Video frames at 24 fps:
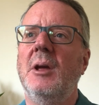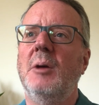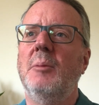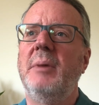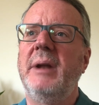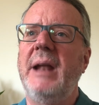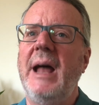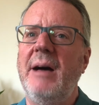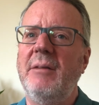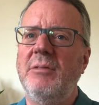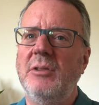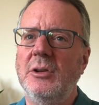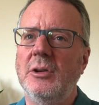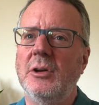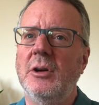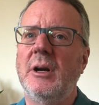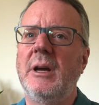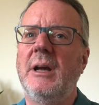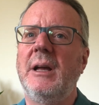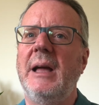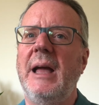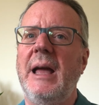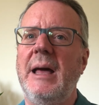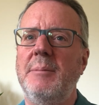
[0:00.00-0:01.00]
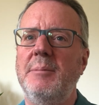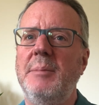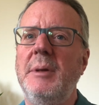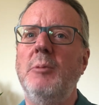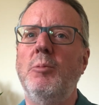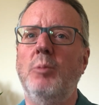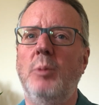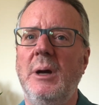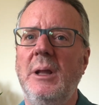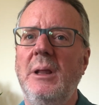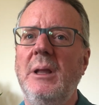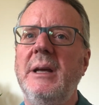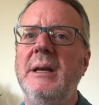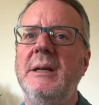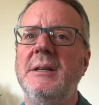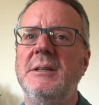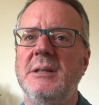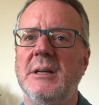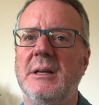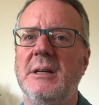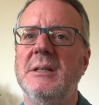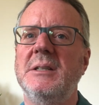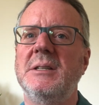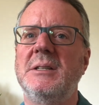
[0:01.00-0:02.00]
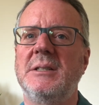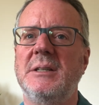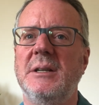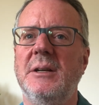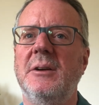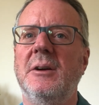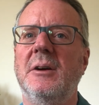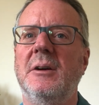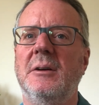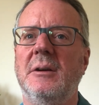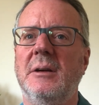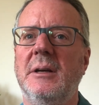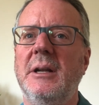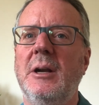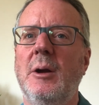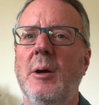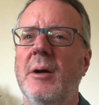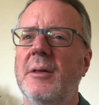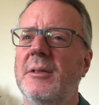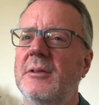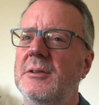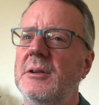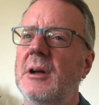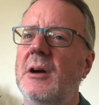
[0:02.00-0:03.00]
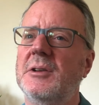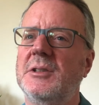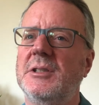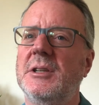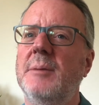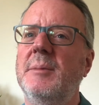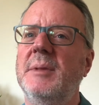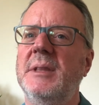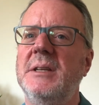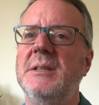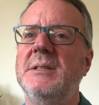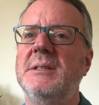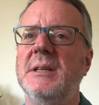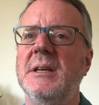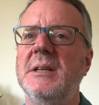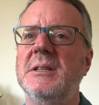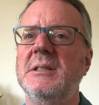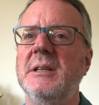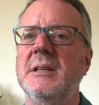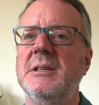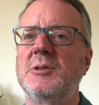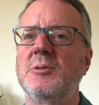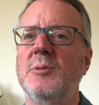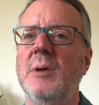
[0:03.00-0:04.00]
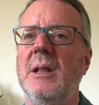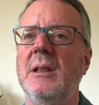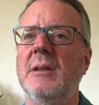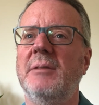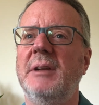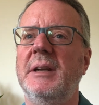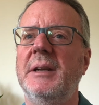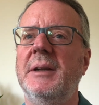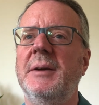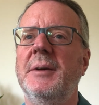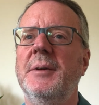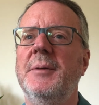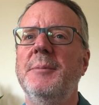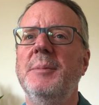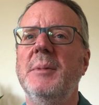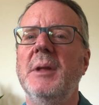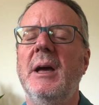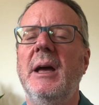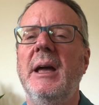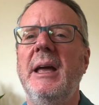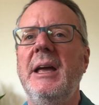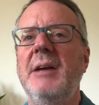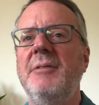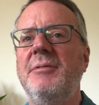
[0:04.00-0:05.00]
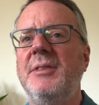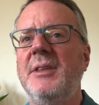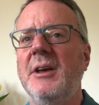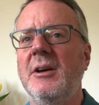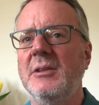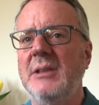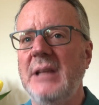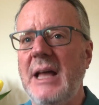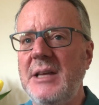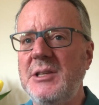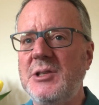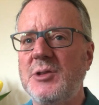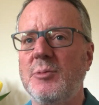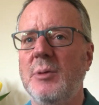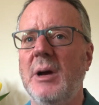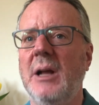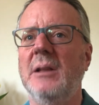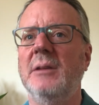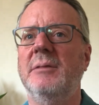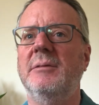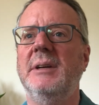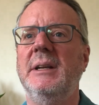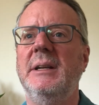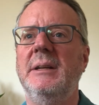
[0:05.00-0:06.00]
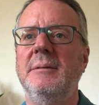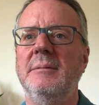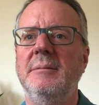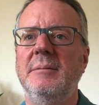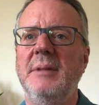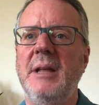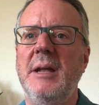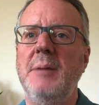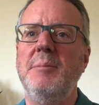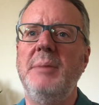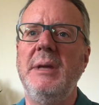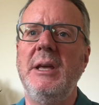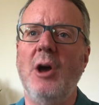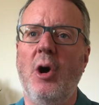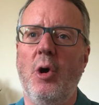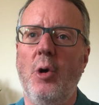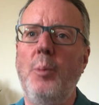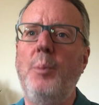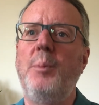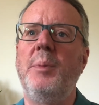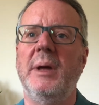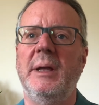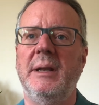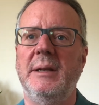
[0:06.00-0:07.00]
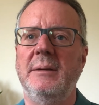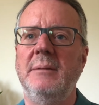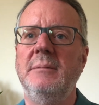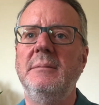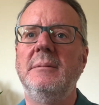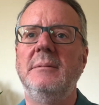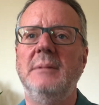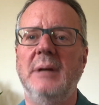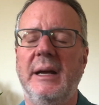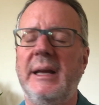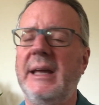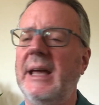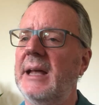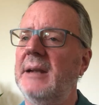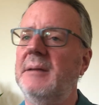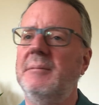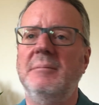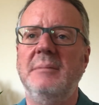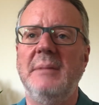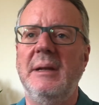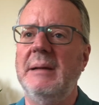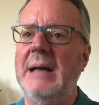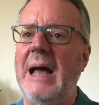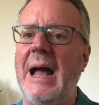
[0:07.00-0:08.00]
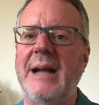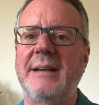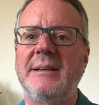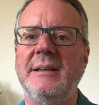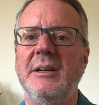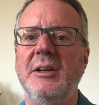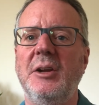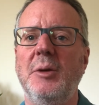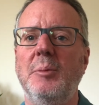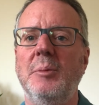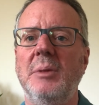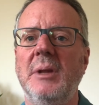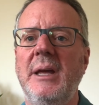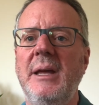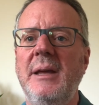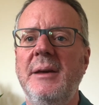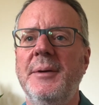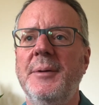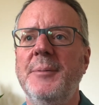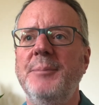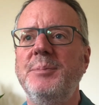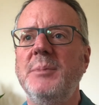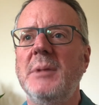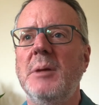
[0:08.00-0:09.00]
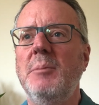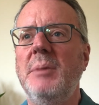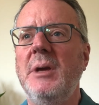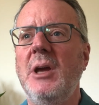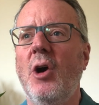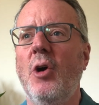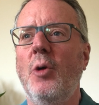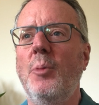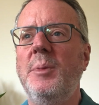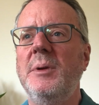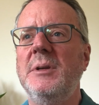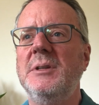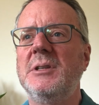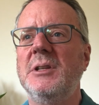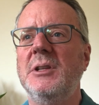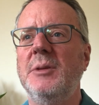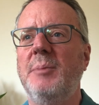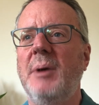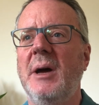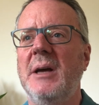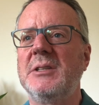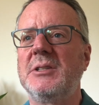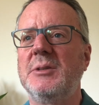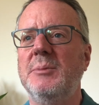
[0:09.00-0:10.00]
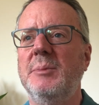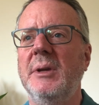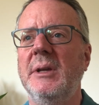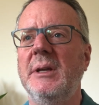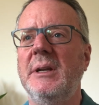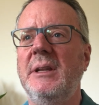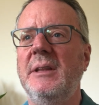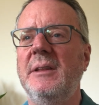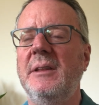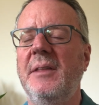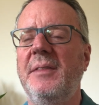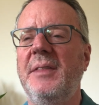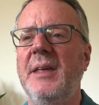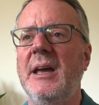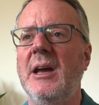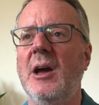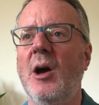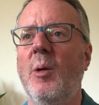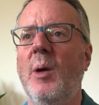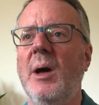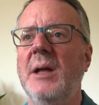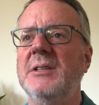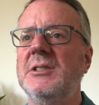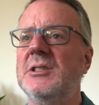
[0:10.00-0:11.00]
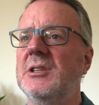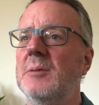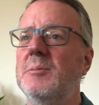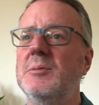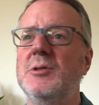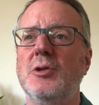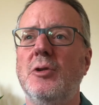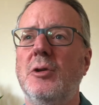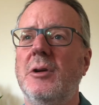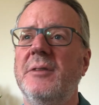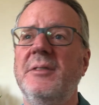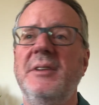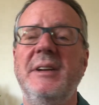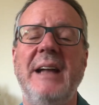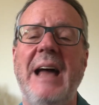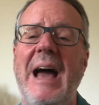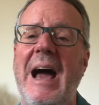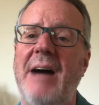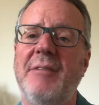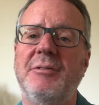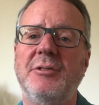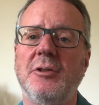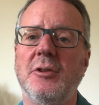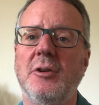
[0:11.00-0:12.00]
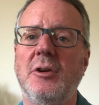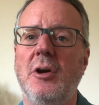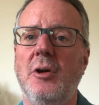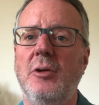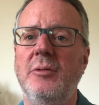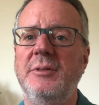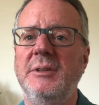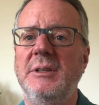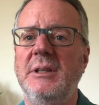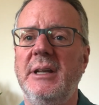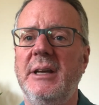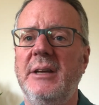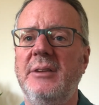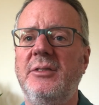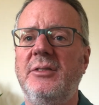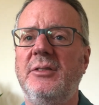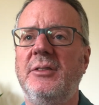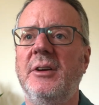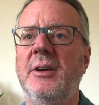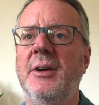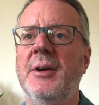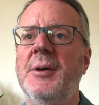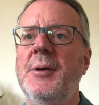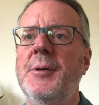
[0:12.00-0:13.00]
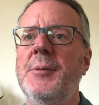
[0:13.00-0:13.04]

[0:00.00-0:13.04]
But have a look and be willing to consider, are some of these things less relevant? If they're less relevant, then be open, again, acting nimbly, be open to the possibility that they go on some sort of an after COVID list.